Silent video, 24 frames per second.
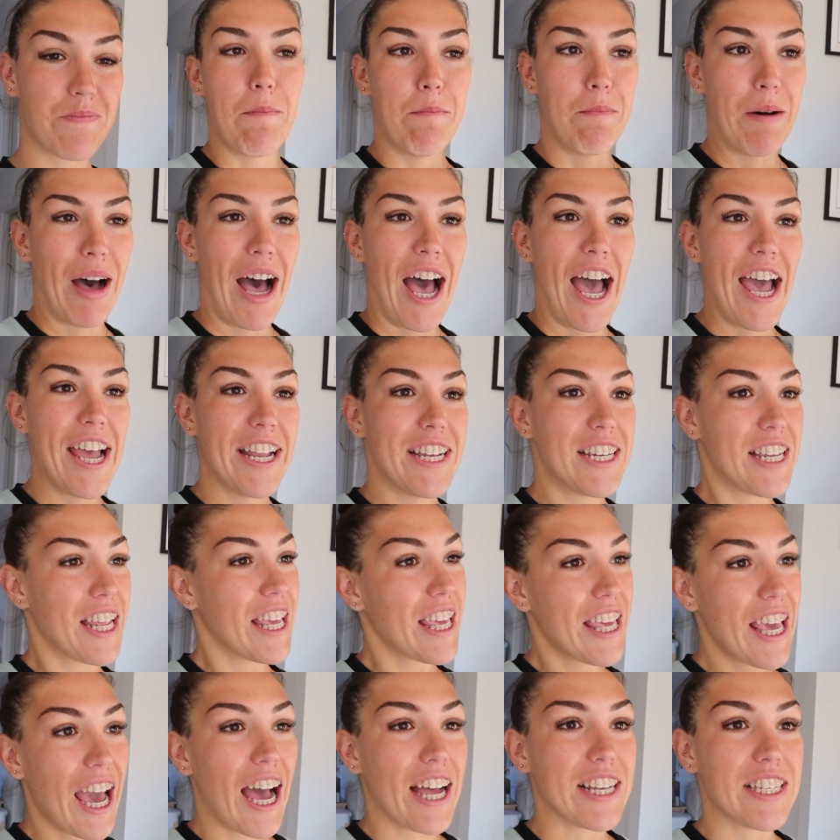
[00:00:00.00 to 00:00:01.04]
But
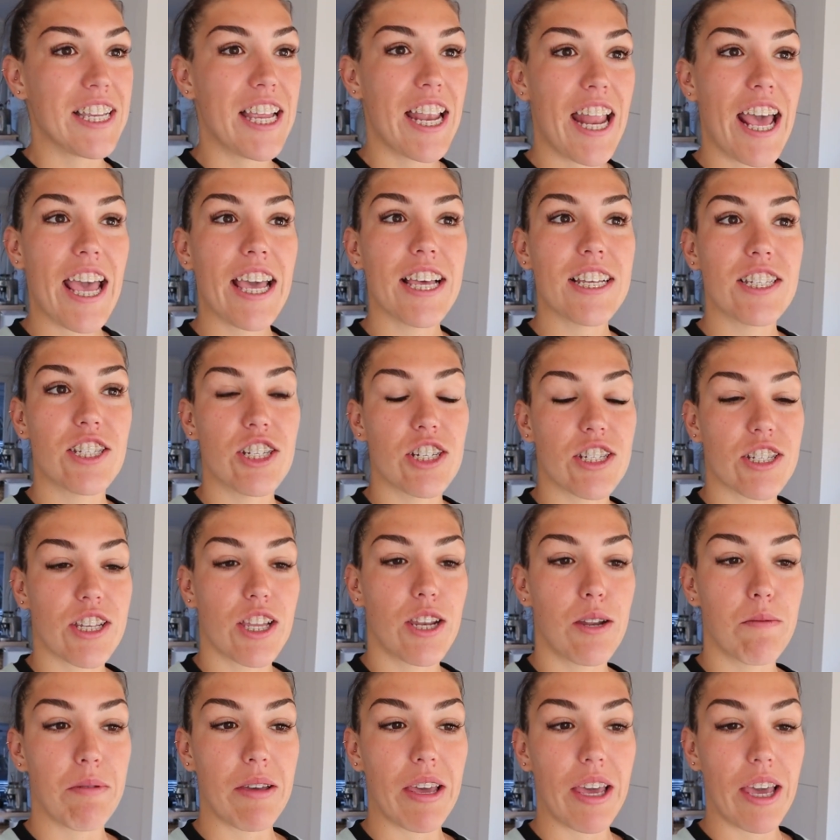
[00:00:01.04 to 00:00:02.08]
yeah, today is just
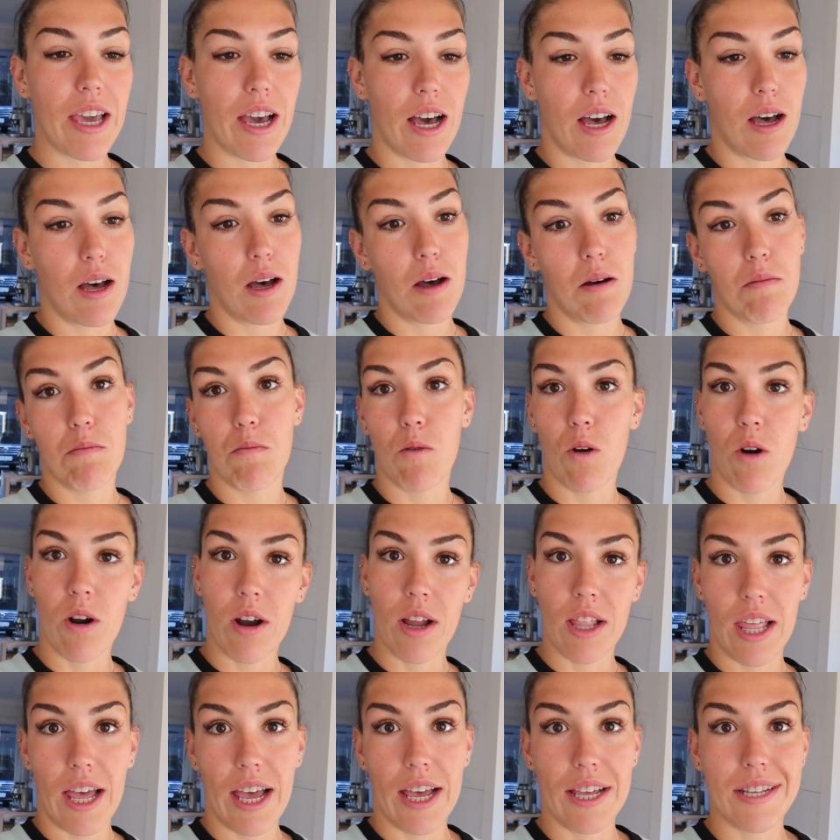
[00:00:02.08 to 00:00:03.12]
going to be a
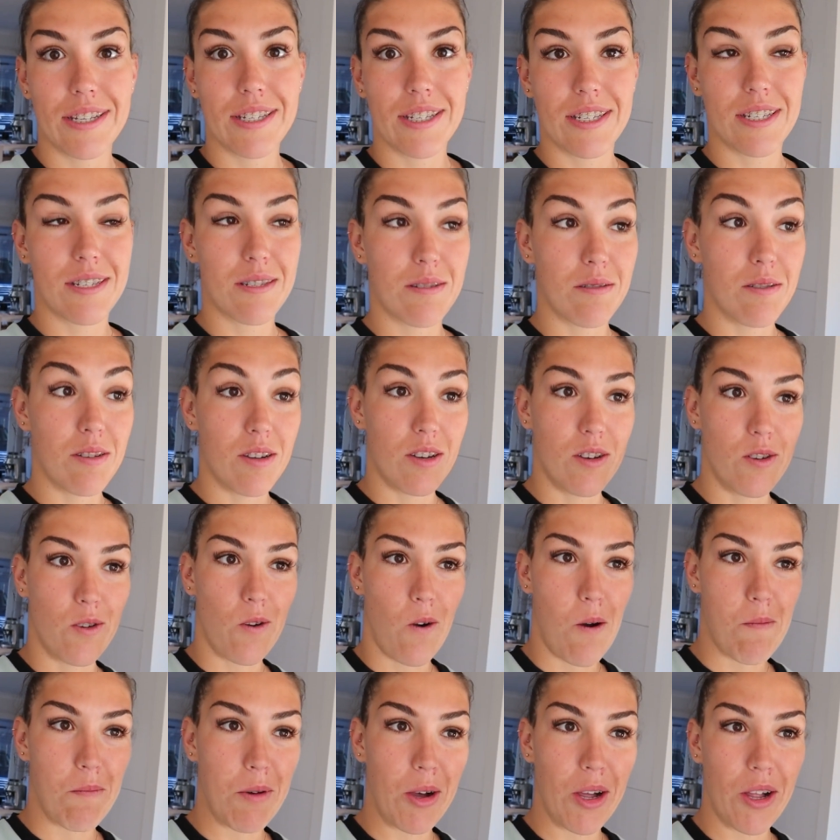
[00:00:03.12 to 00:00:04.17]
more or less
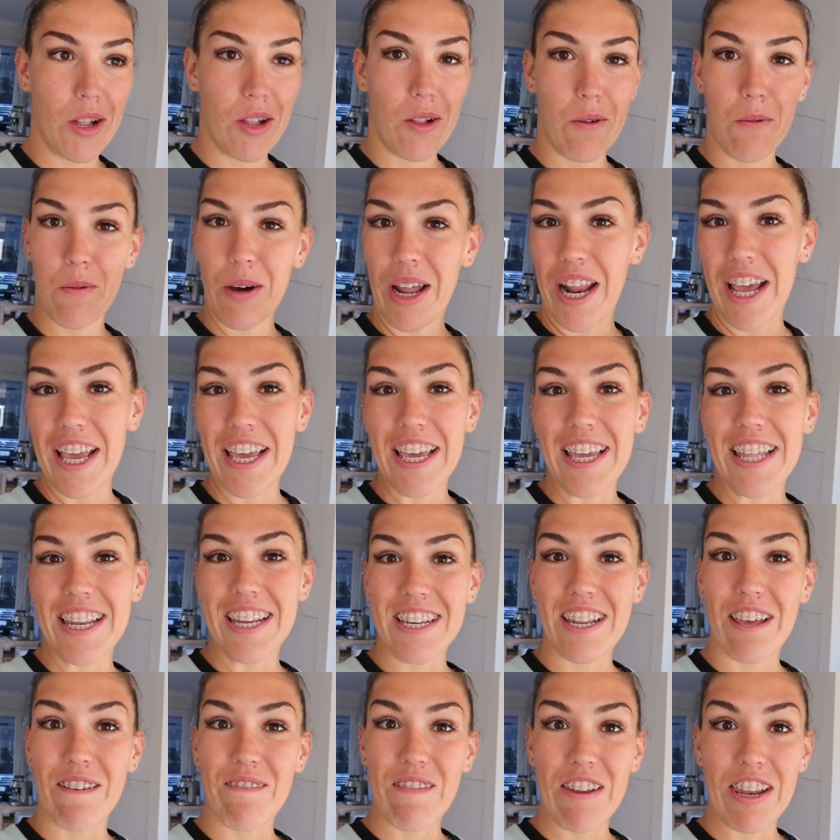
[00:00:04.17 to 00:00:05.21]
normal What I Eat in
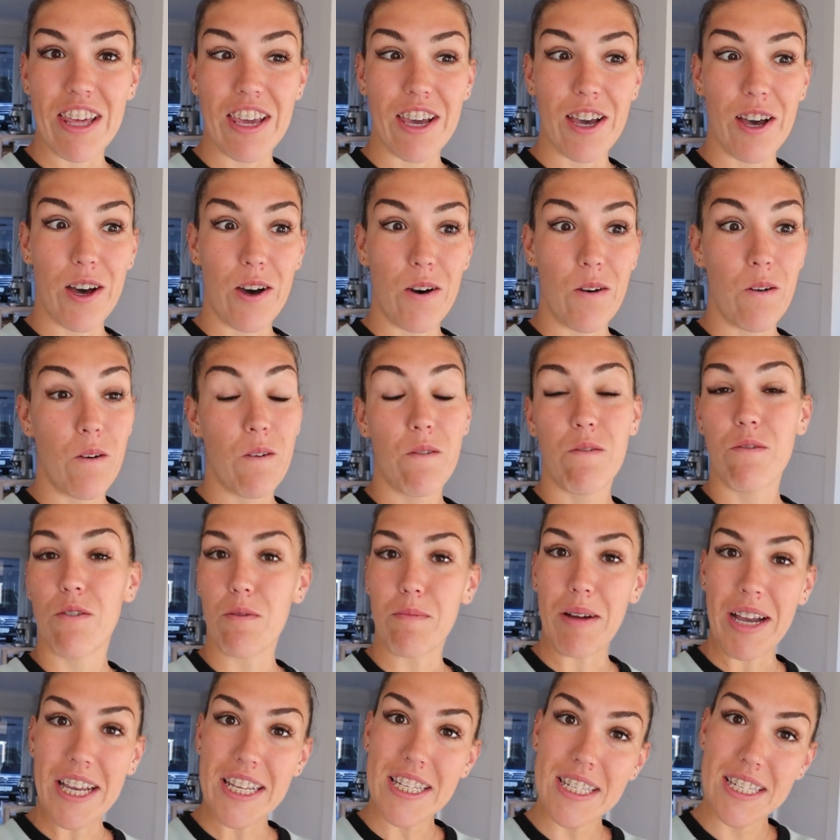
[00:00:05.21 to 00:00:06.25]
a Day video
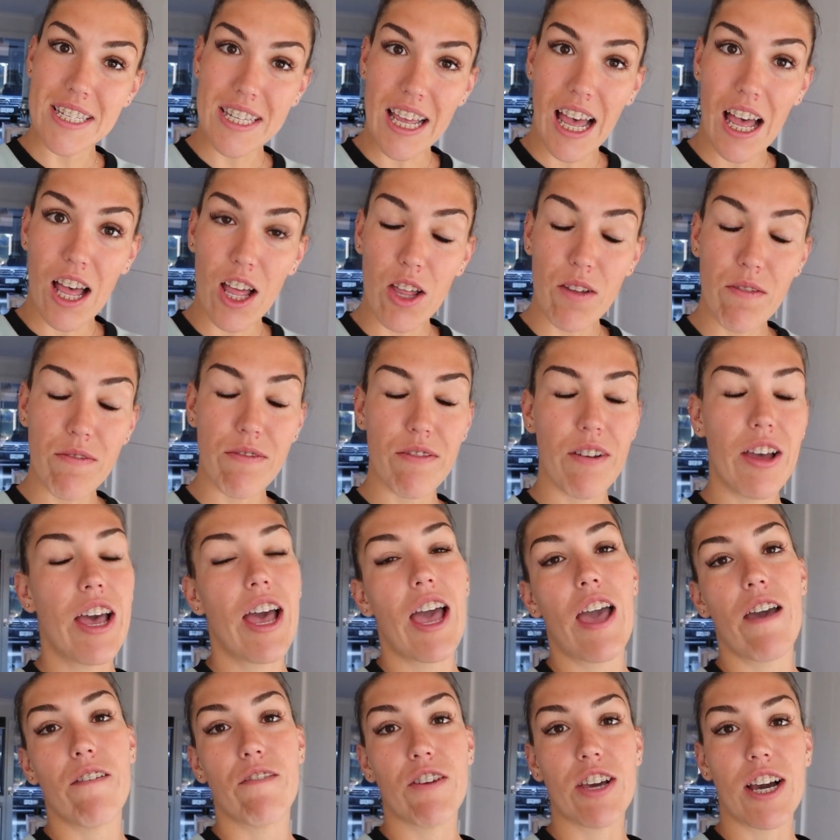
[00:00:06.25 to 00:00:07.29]
for
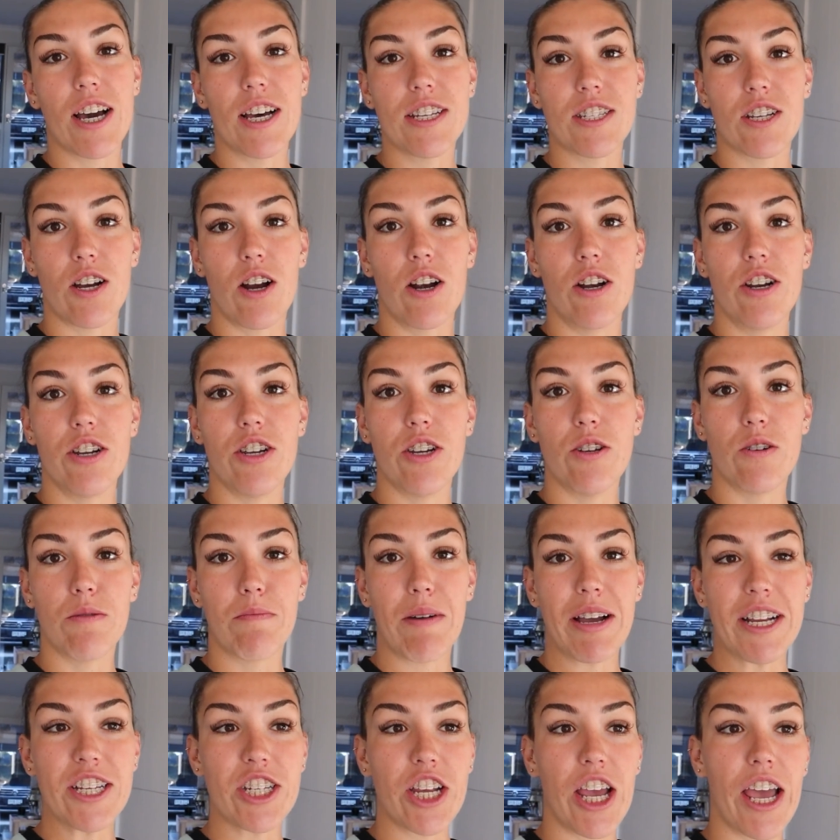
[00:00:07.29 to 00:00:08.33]
myself. If you guys are new to
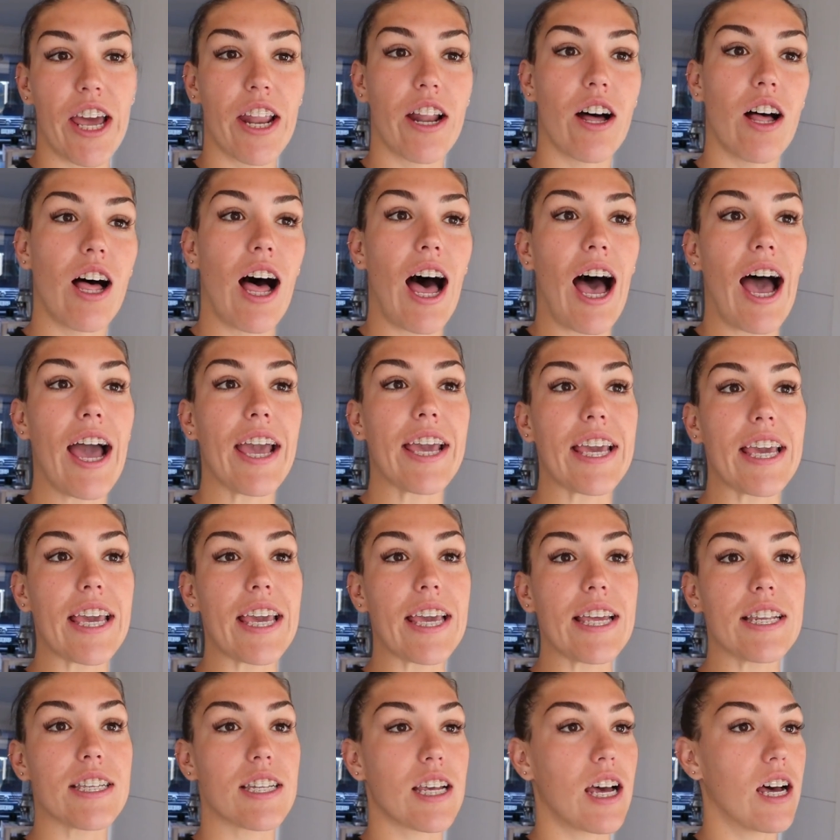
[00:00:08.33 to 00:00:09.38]
my channel, I
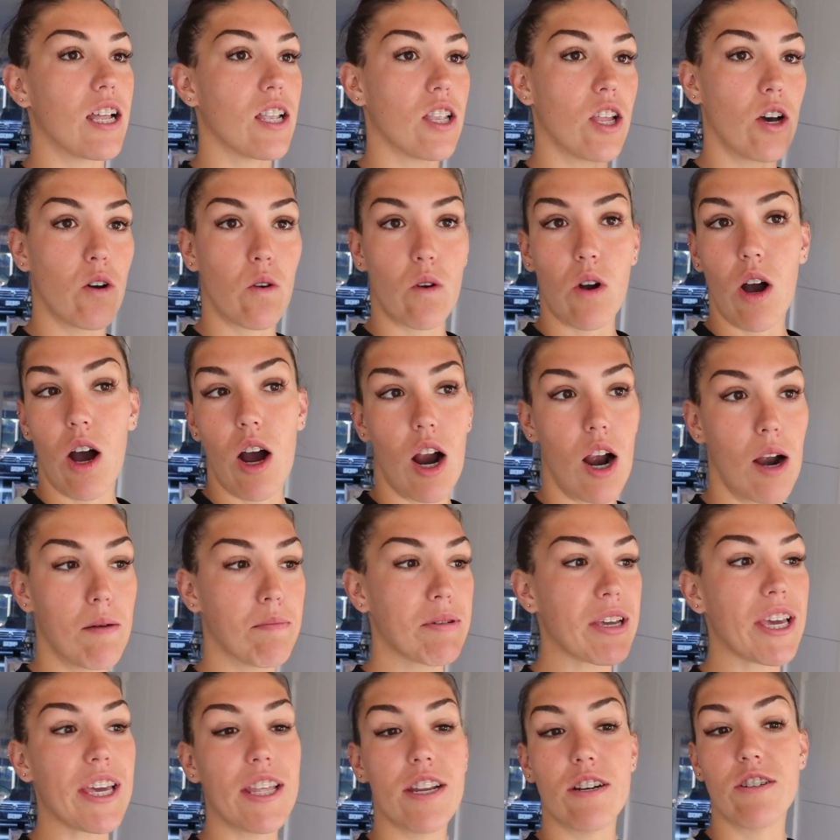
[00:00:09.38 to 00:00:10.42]
eat a low
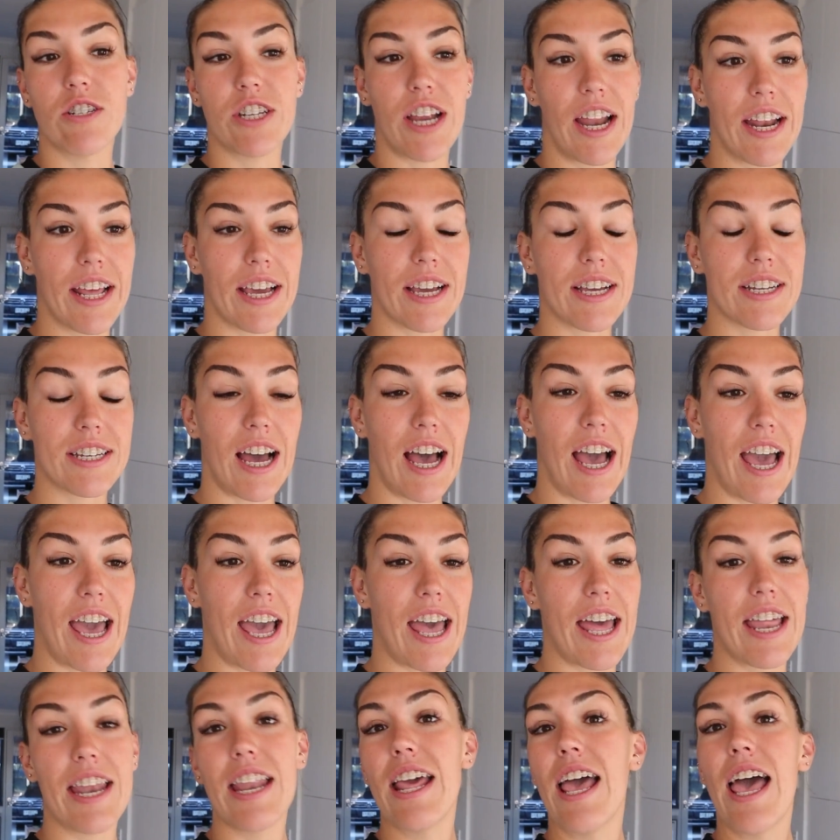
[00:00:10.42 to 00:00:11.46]
carb ketogenic
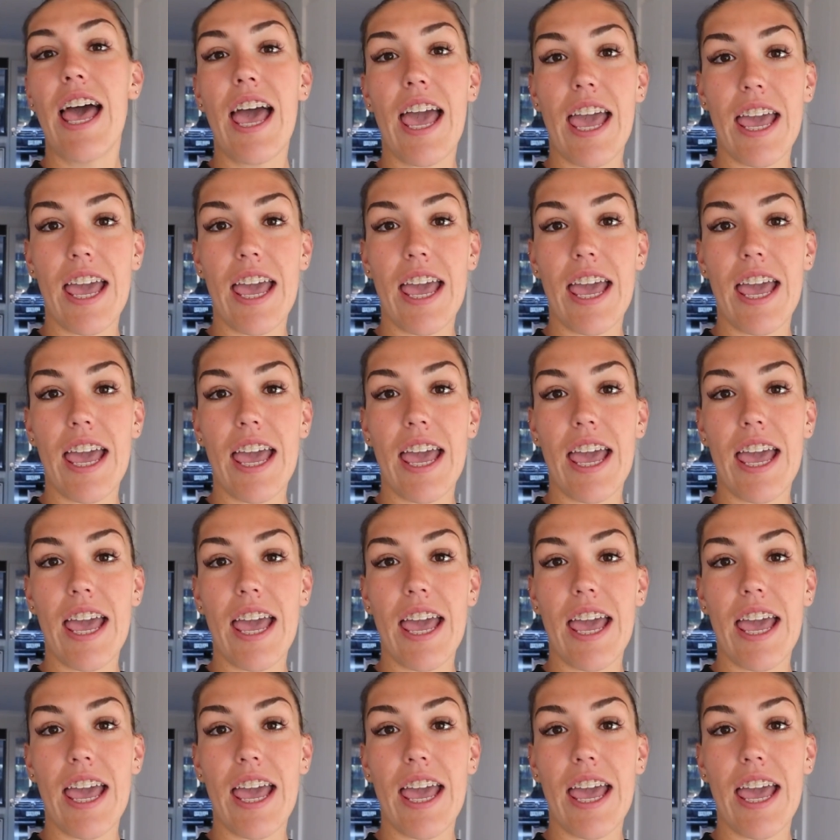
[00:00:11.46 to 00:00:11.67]
diet.